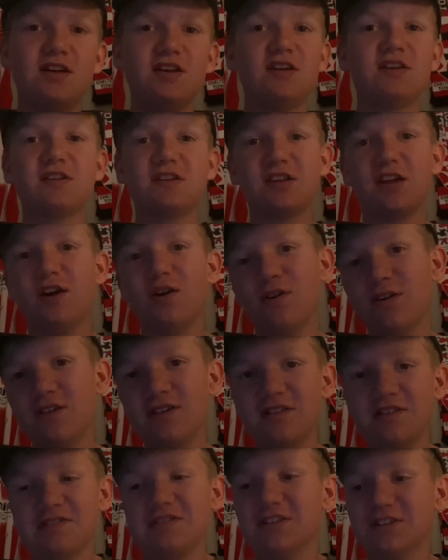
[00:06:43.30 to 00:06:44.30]
you know,
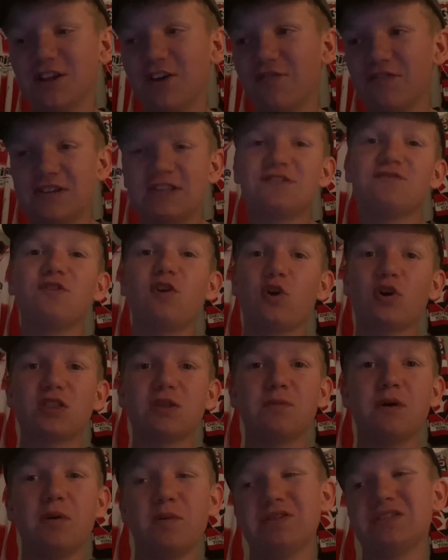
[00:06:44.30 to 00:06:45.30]
there's nothing to vlog at the
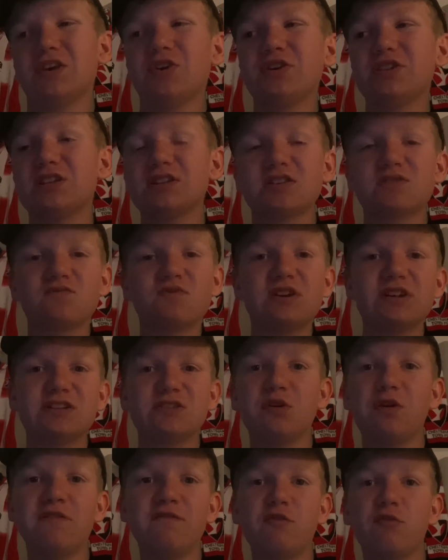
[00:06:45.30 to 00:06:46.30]
moment, so he doesn't really
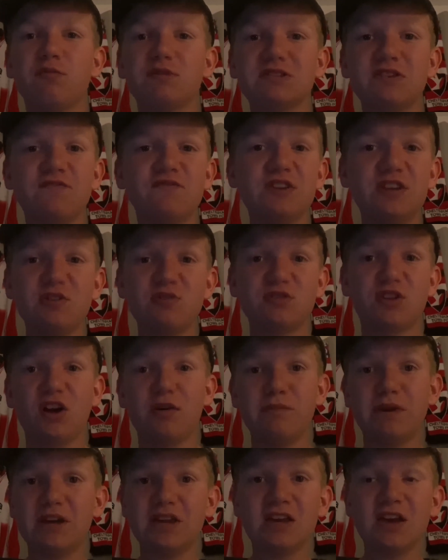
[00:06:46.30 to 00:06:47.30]
do informative videos like
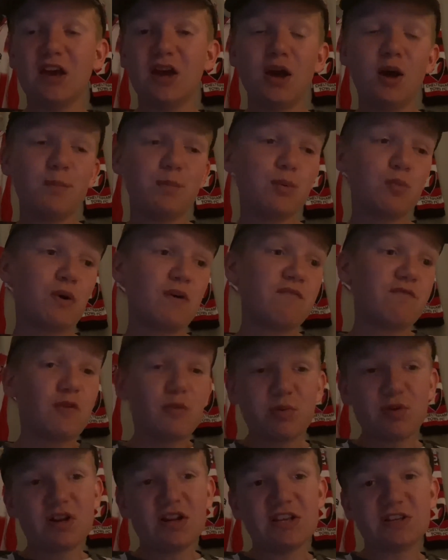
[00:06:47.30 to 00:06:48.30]
me. But when
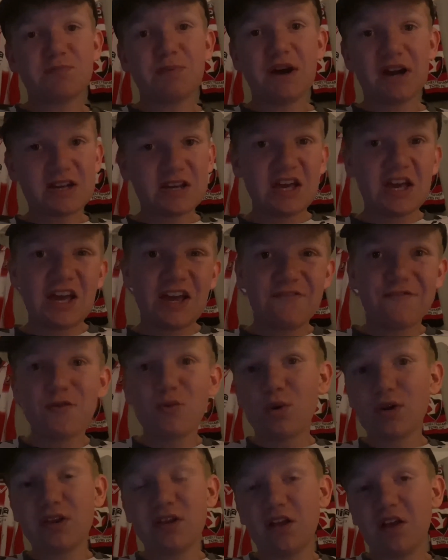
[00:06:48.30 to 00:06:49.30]
football is back, if you
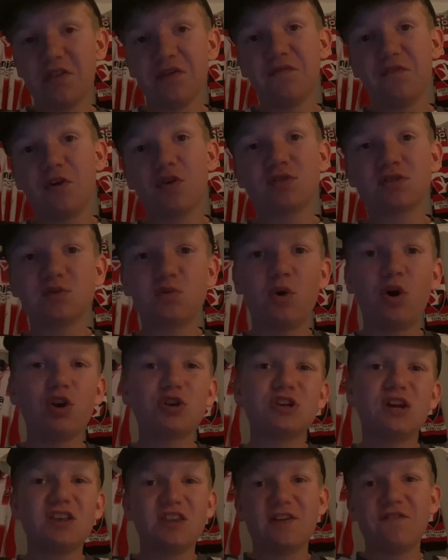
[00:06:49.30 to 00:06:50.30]
want another vlog to watch,
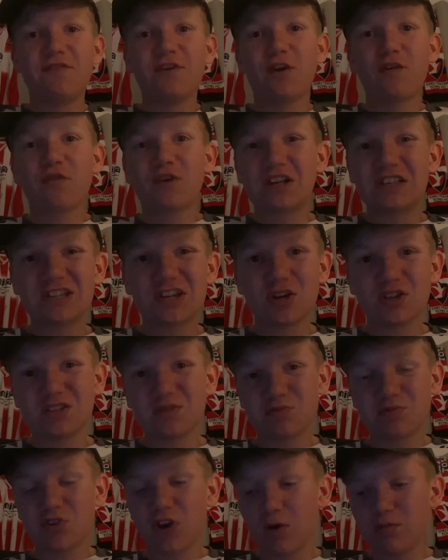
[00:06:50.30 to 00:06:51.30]
then feel free to go and
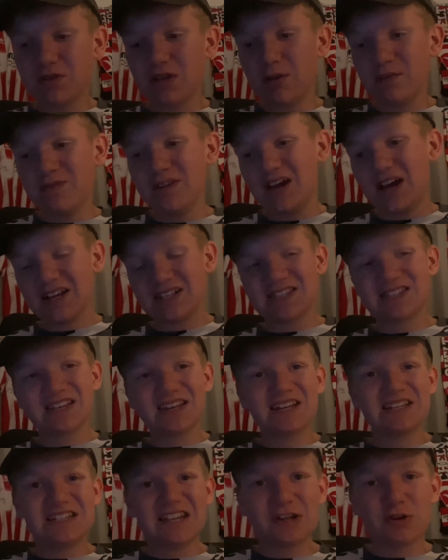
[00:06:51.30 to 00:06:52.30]
subscribe to him. As I say,
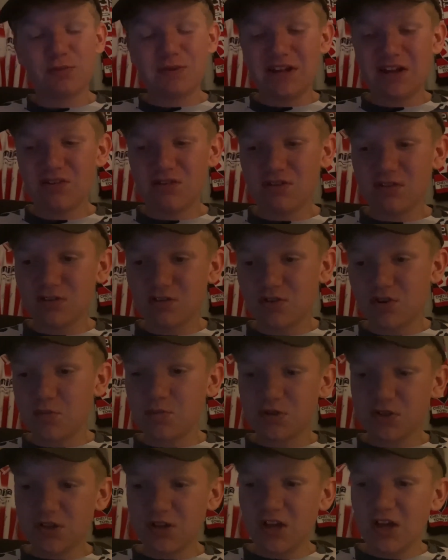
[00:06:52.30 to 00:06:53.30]
his link will be down in the
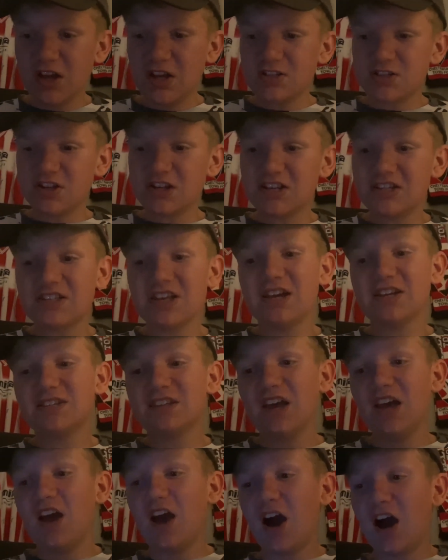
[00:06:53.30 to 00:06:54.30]
description. So he says,
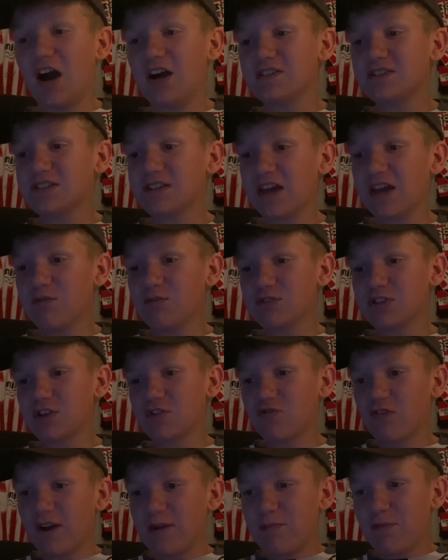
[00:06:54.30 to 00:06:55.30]
today was a
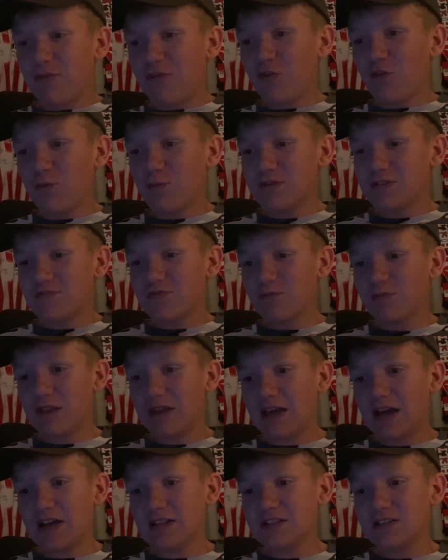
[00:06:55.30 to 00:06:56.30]
great performance from the
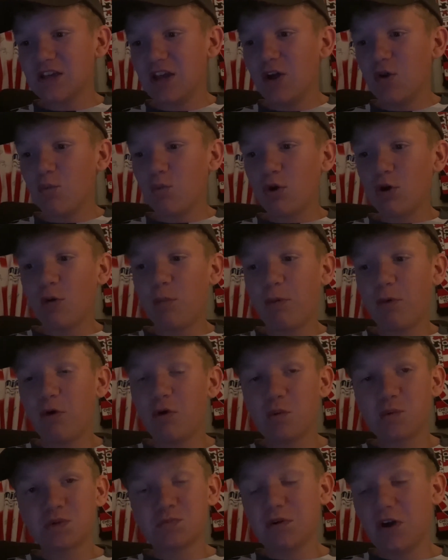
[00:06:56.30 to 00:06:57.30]
lads. Will Boyle
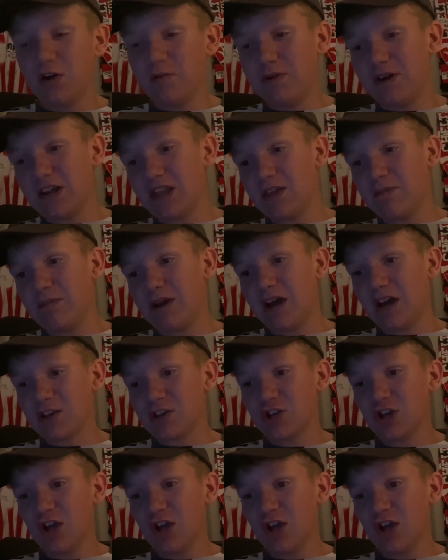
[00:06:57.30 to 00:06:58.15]
was my man of the match,